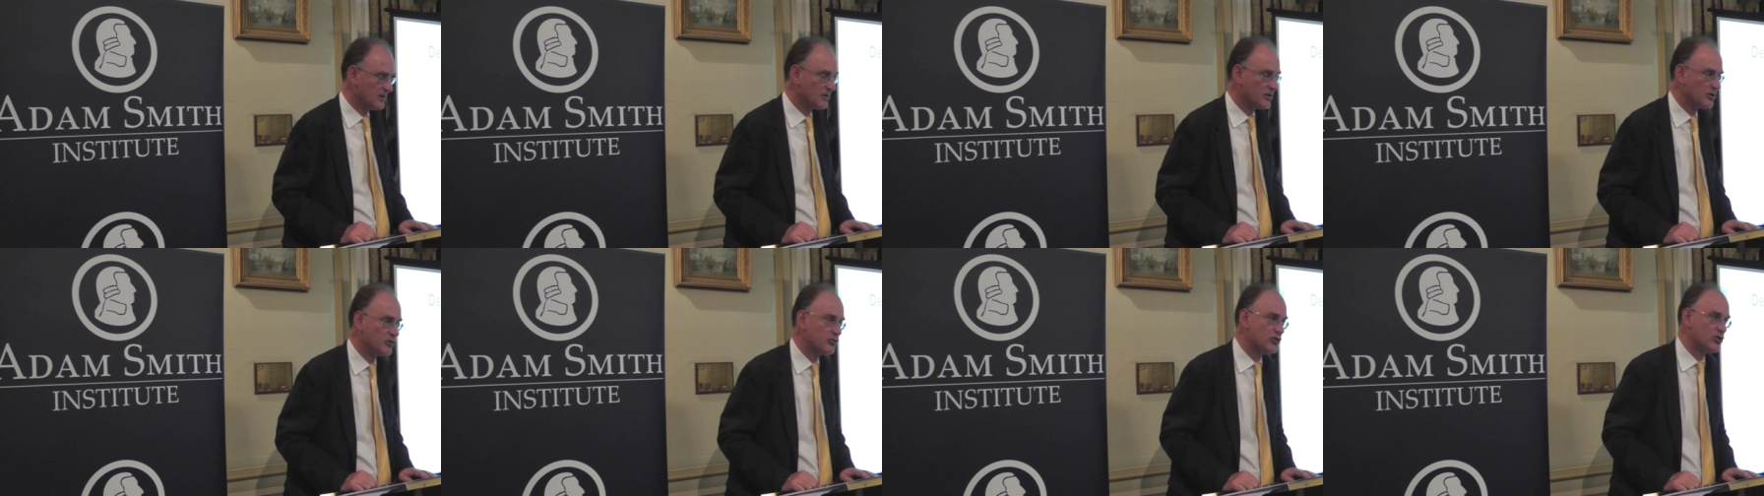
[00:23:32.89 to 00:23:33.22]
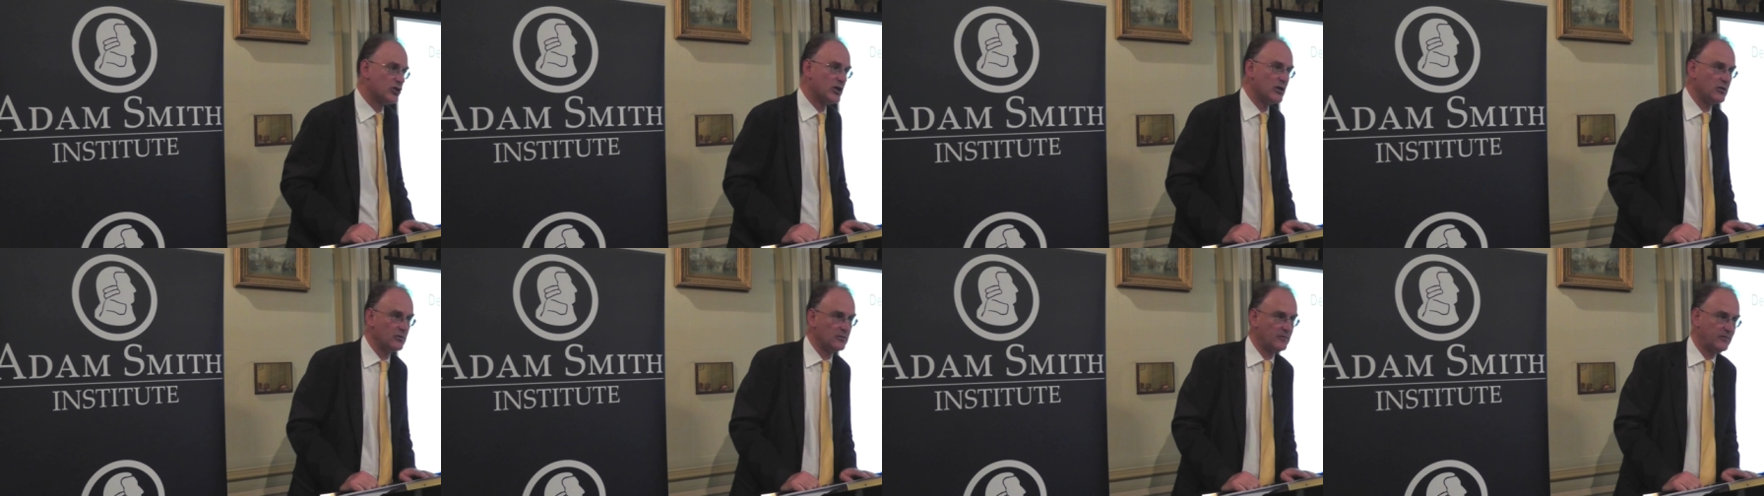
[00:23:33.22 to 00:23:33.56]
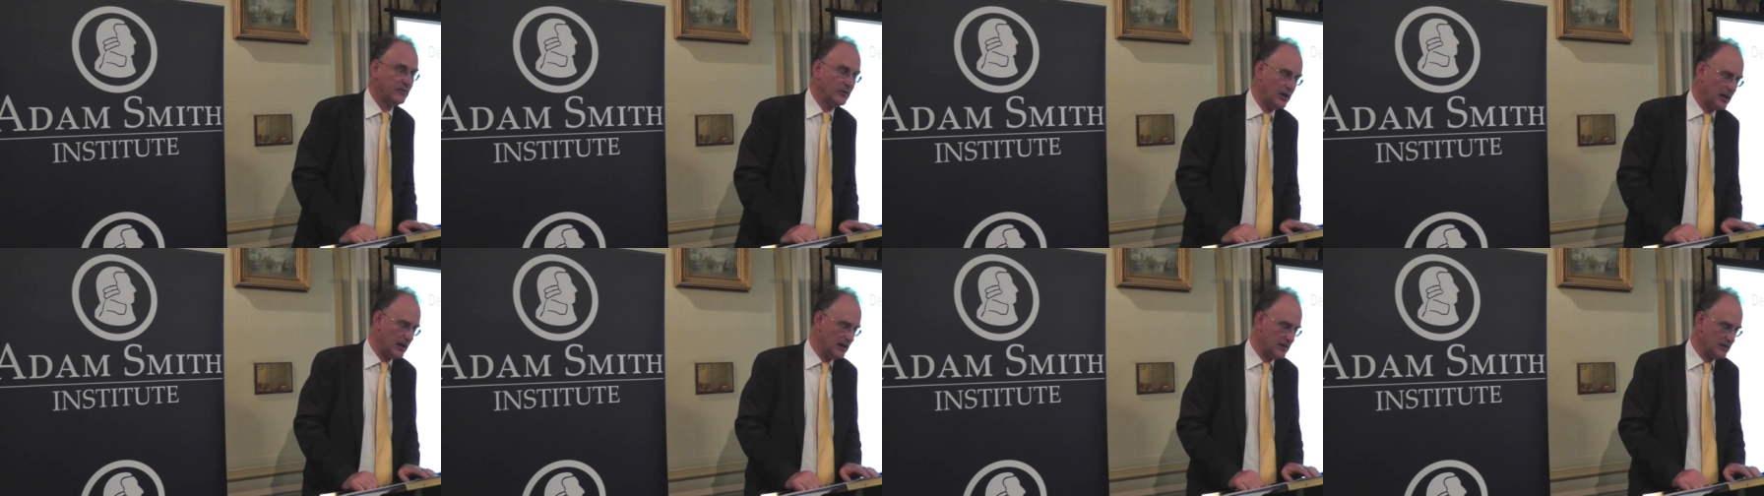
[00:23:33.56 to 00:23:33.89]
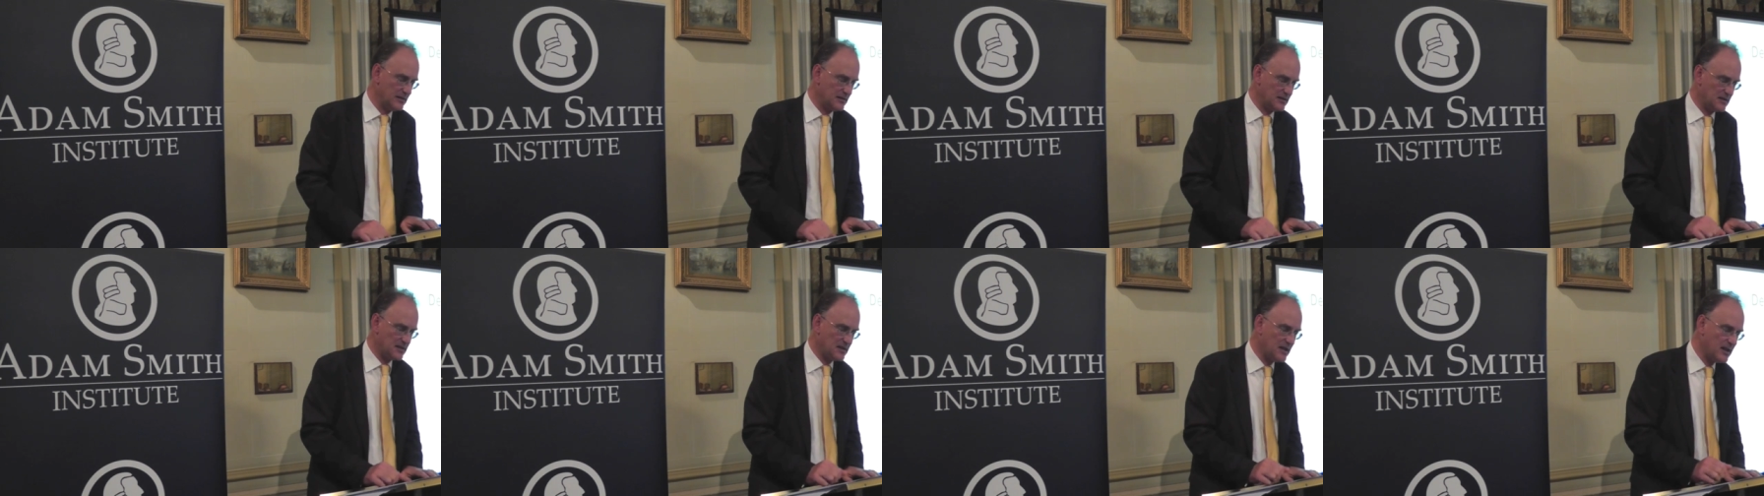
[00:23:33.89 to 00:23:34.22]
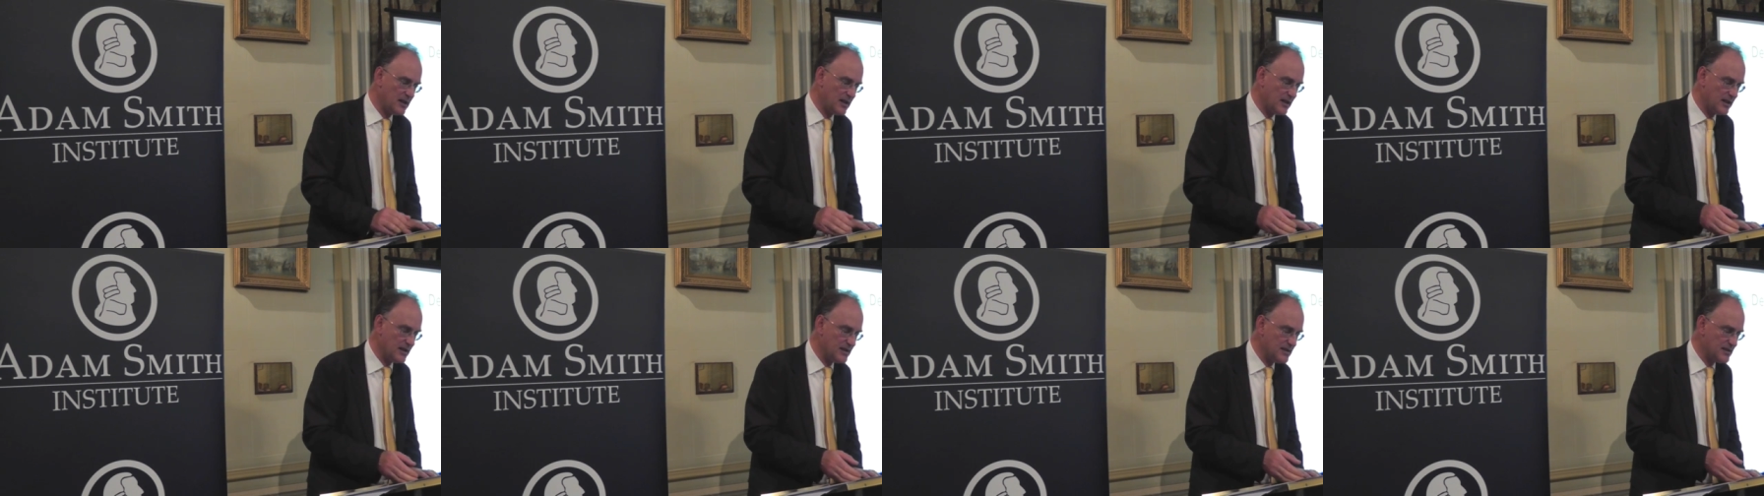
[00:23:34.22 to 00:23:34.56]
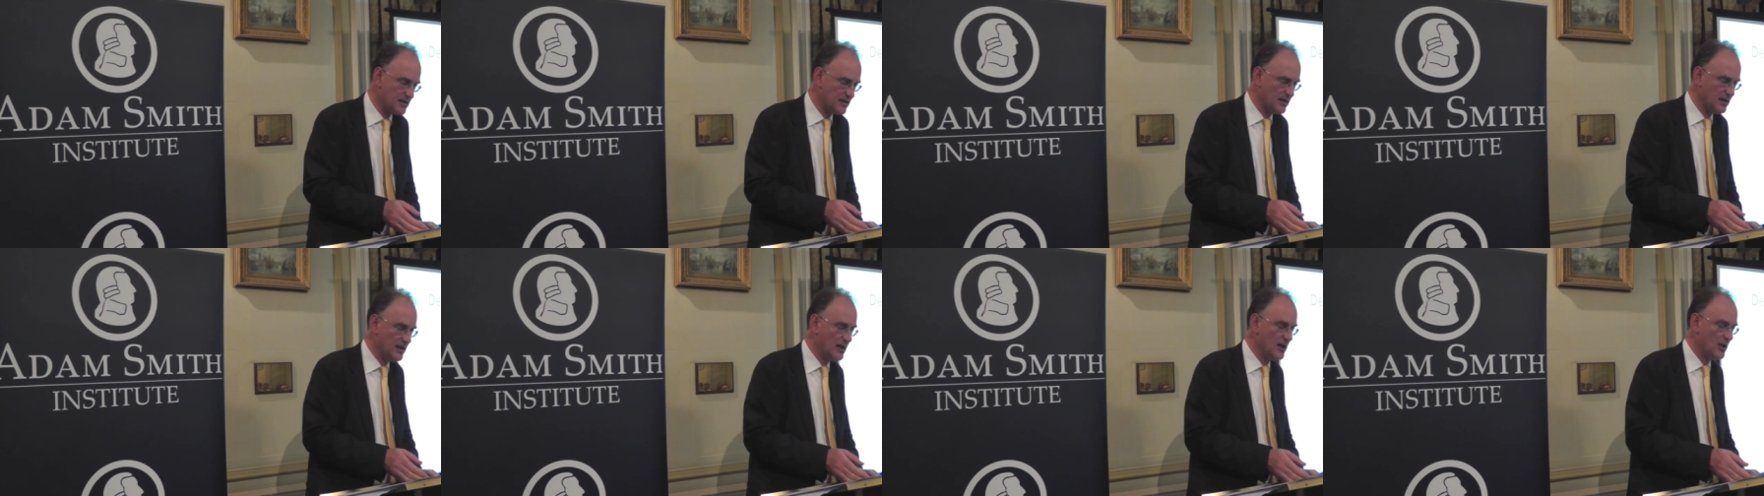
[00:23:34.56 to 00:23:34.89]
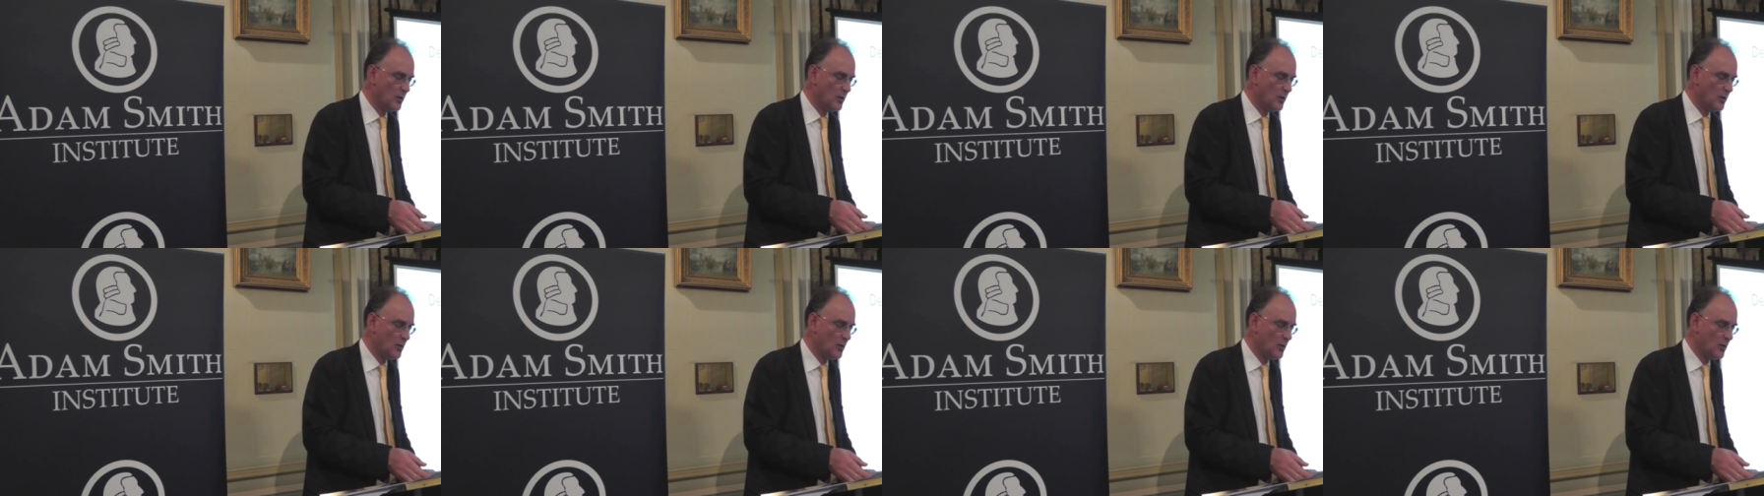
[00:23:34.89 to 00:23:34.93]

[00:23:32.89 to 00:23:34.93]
controlled for island size,